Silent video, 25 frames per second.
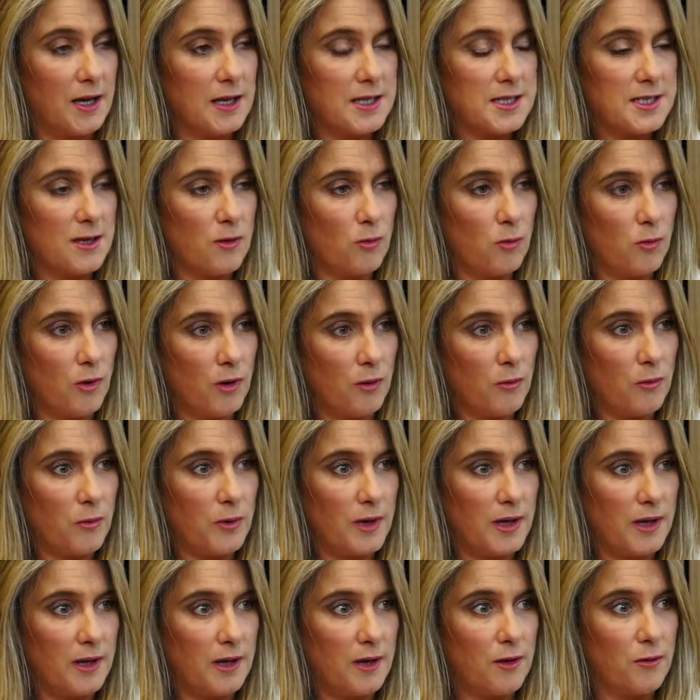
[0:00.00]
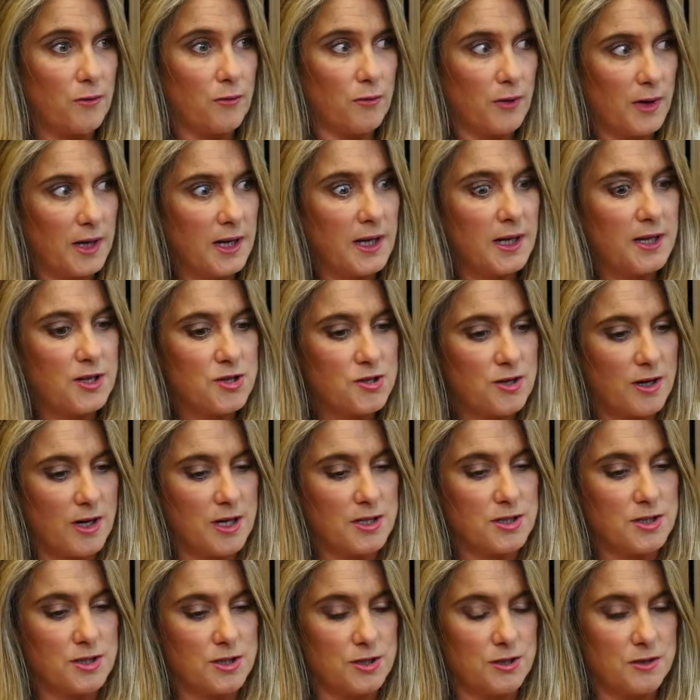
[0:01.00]
So what we really
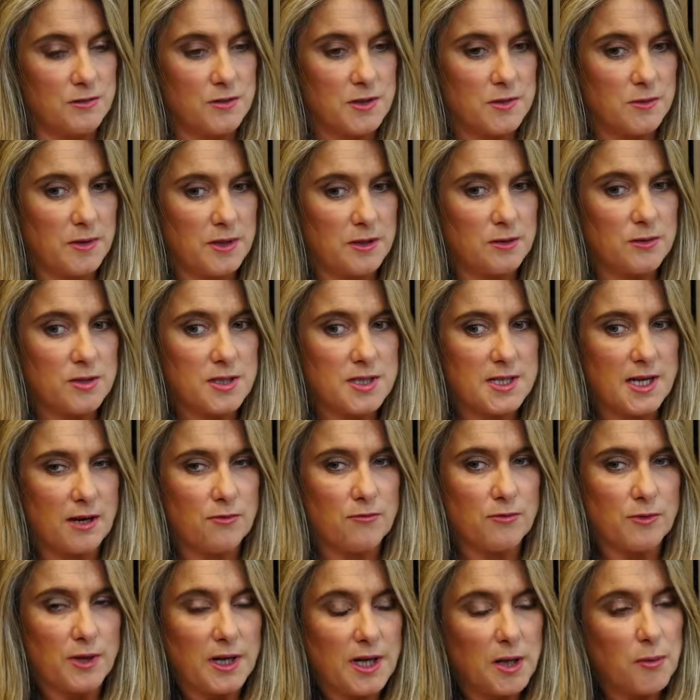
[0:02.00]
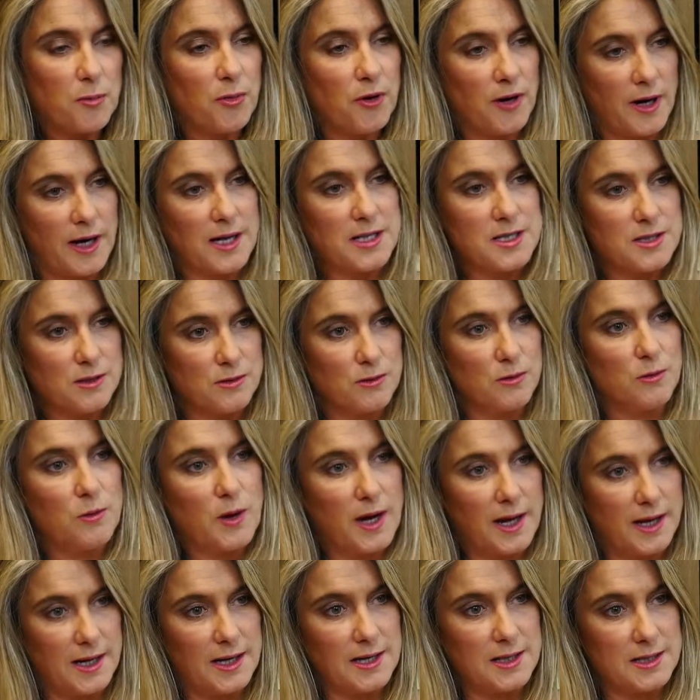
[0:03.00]
tried to do is we looked at really practical
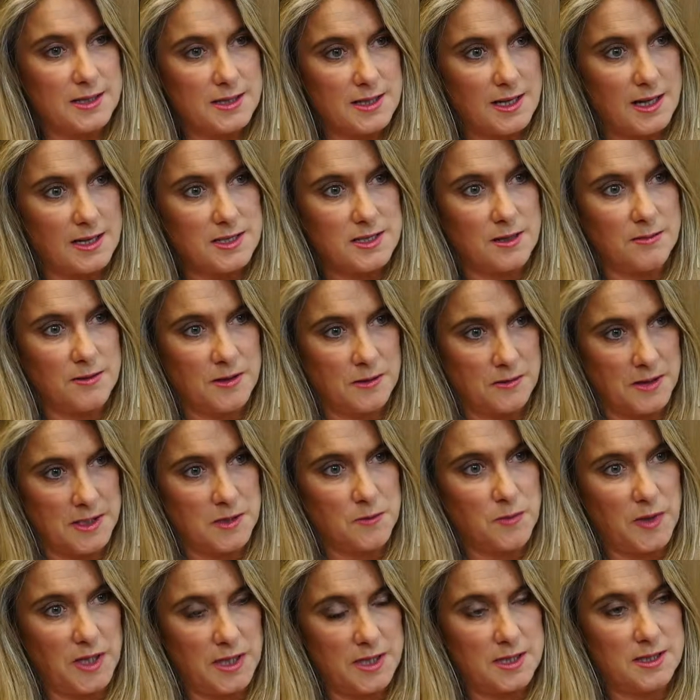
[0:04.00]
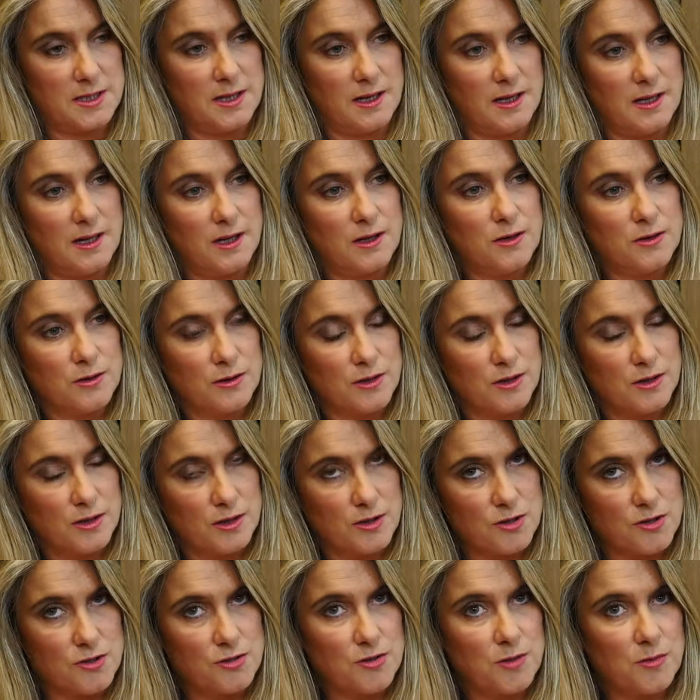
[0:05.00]
ways that WSBC could
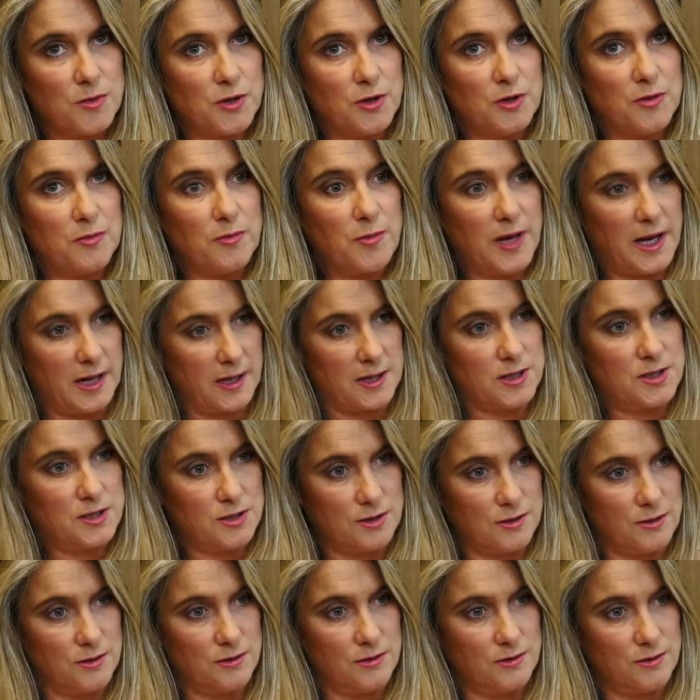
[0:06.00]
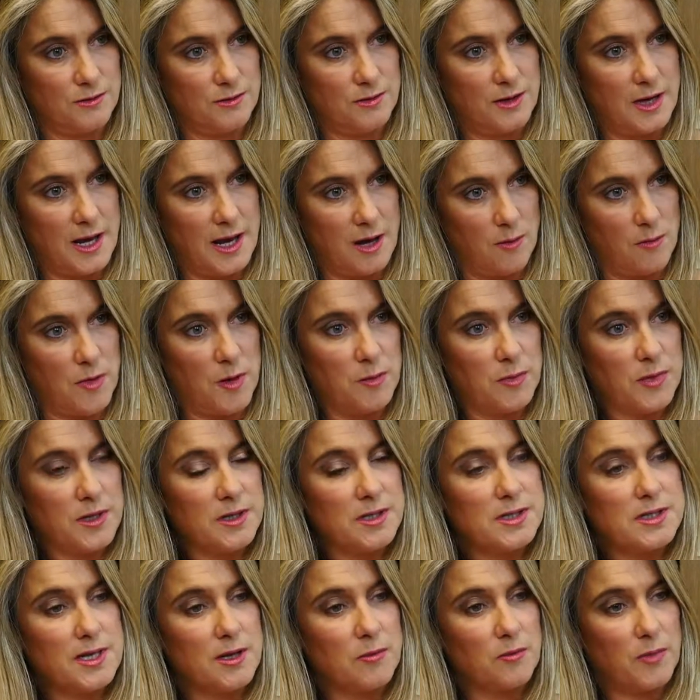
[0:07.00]
contribute back to our
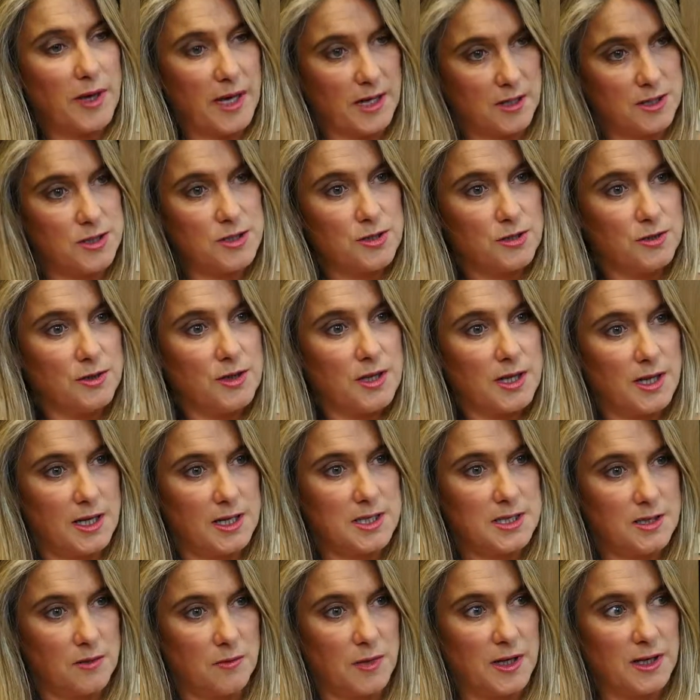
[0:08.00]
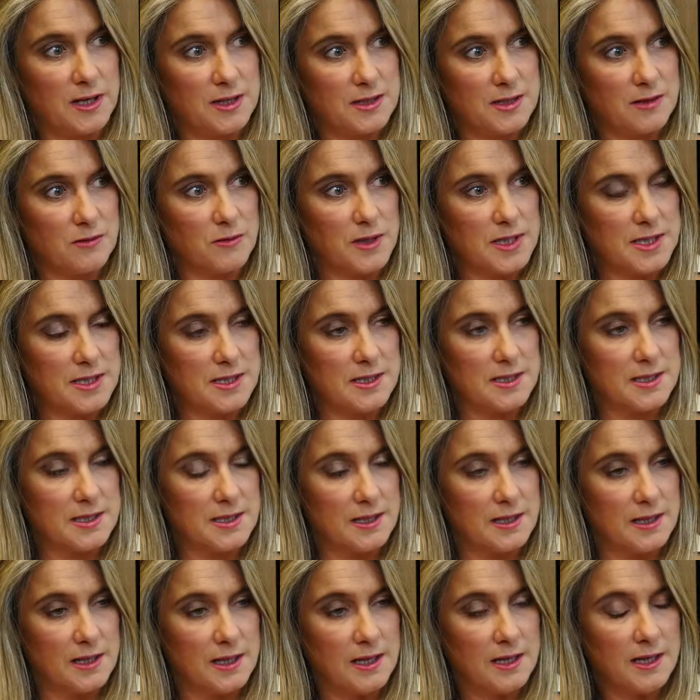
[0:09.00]
members and back to the SMEs in Western
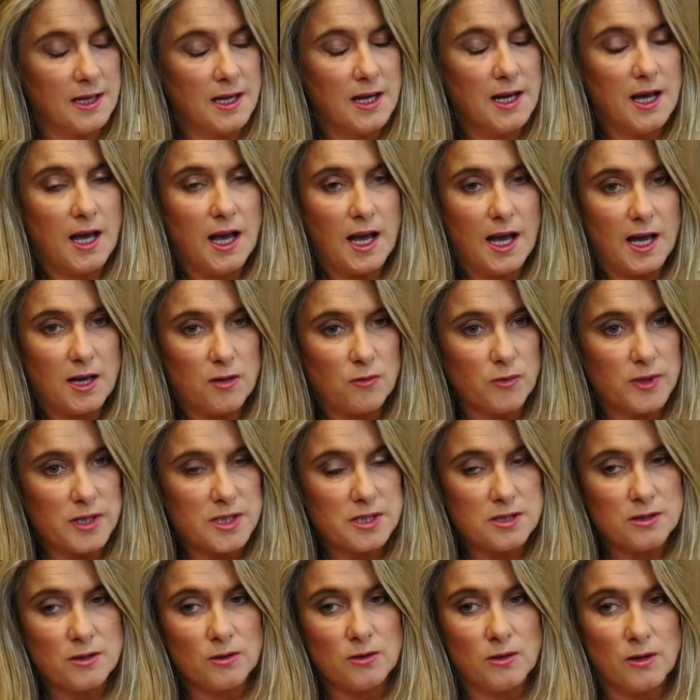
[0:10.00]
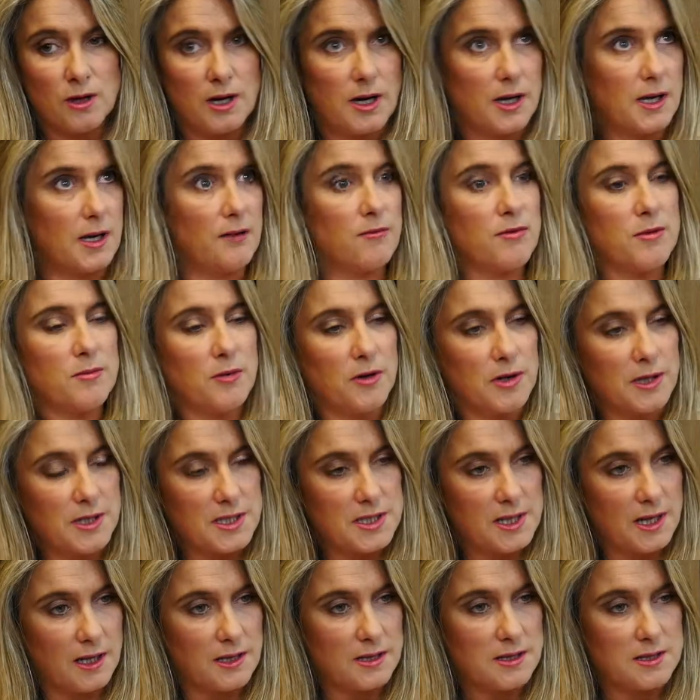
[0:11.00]
Sydney. And we saw, like everybody
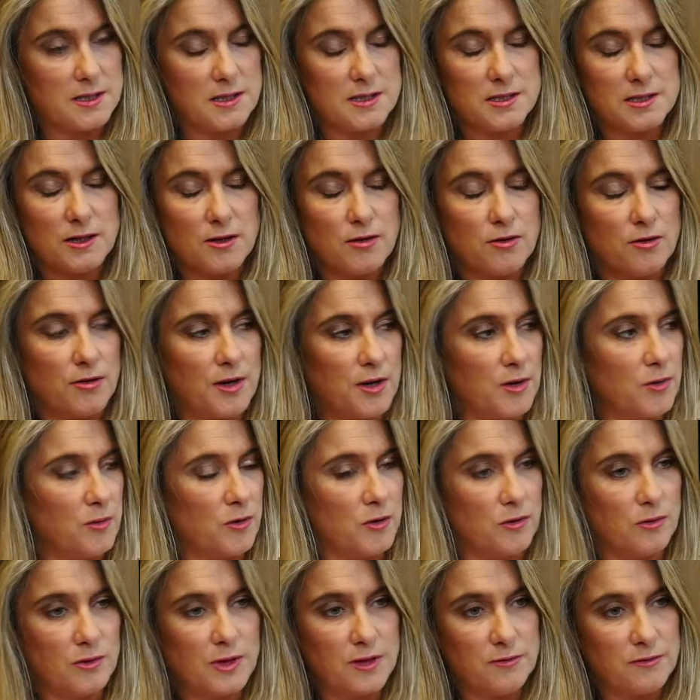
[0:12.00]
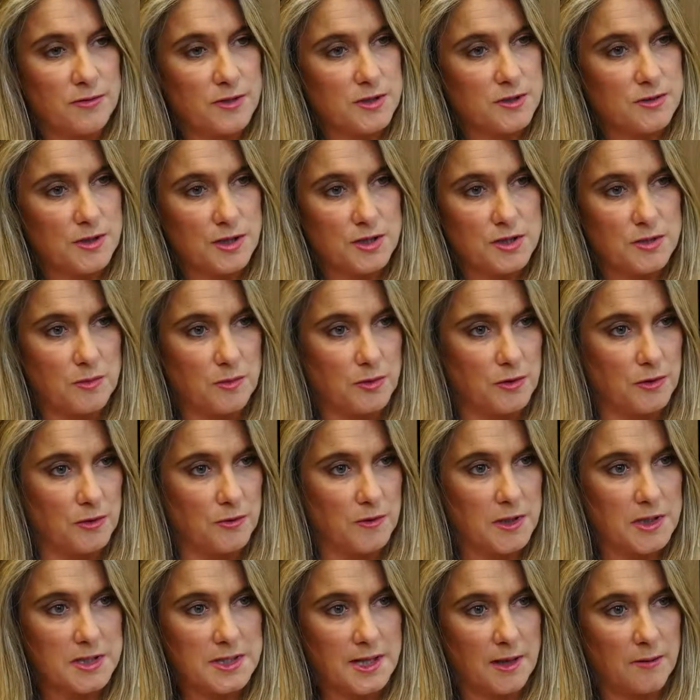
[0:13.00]
does, this incredible infrastructure boom
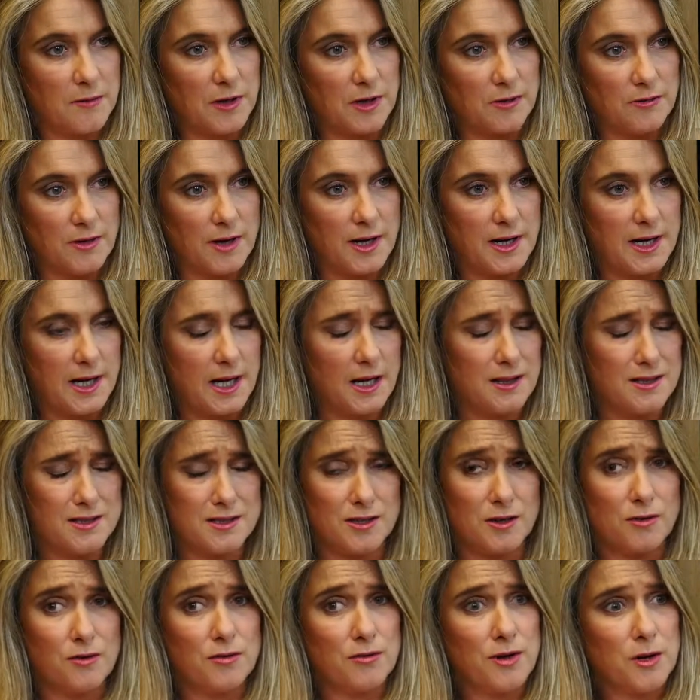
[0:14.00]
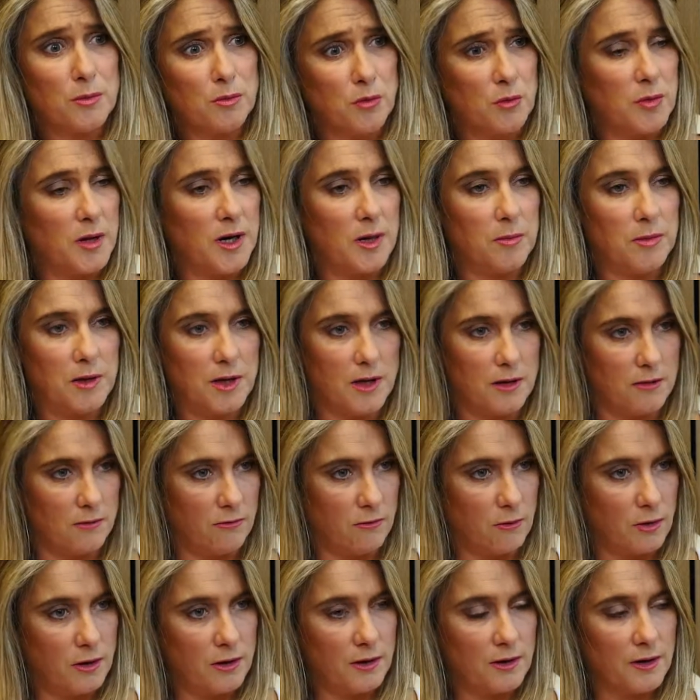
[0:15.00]
that's happening right now, this incredible pipeline of
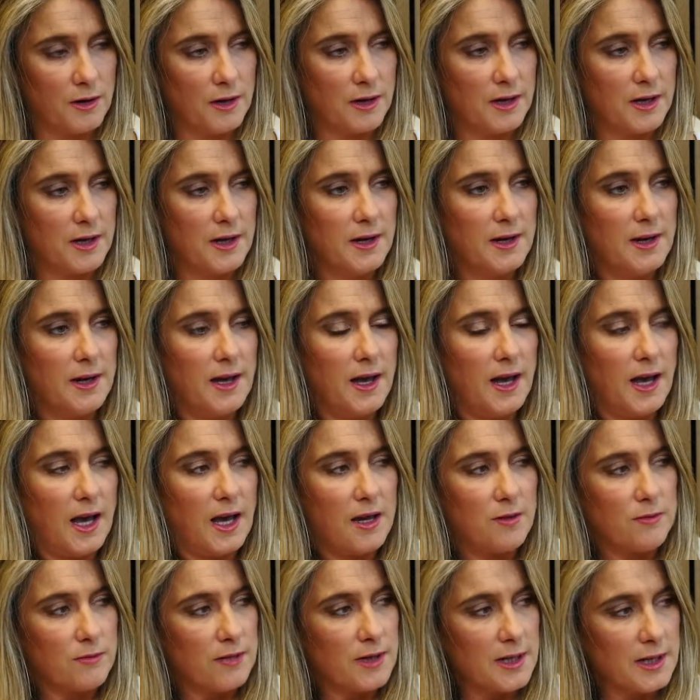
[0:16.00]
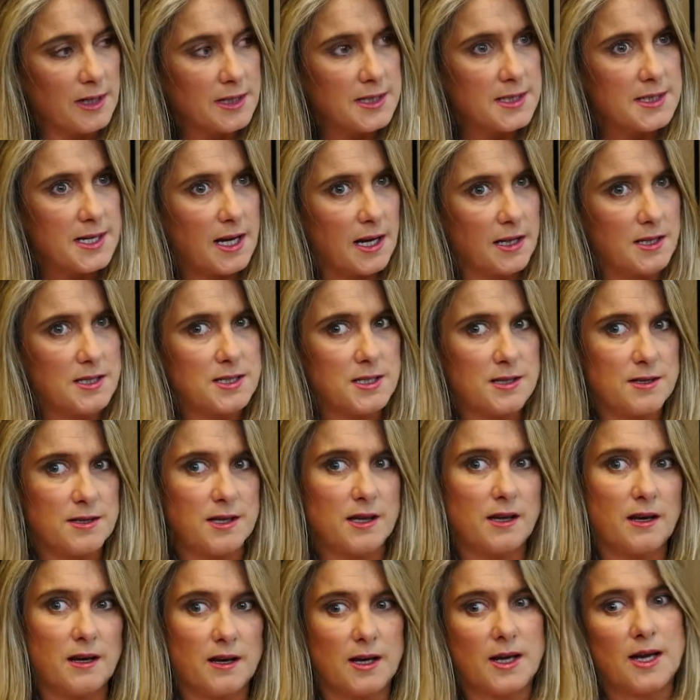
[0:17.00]
work, and really started to
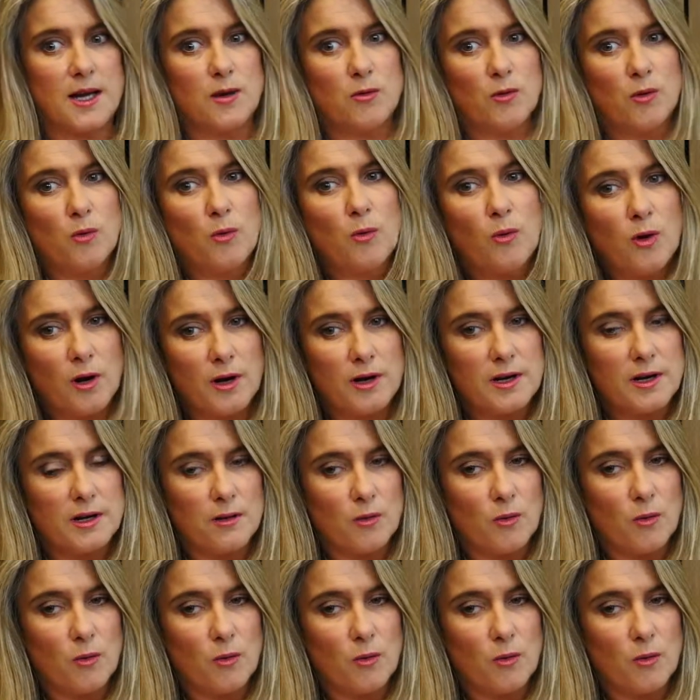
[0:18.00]
think, okay, well,